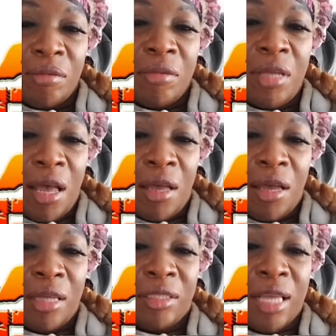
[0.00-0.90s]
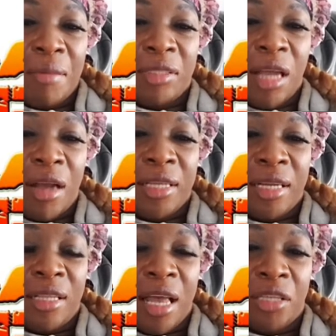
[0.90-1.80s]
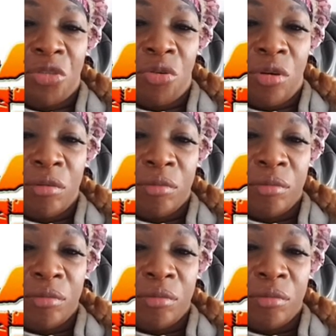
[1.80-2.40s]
Yeah, and sometimes the star dead in our show.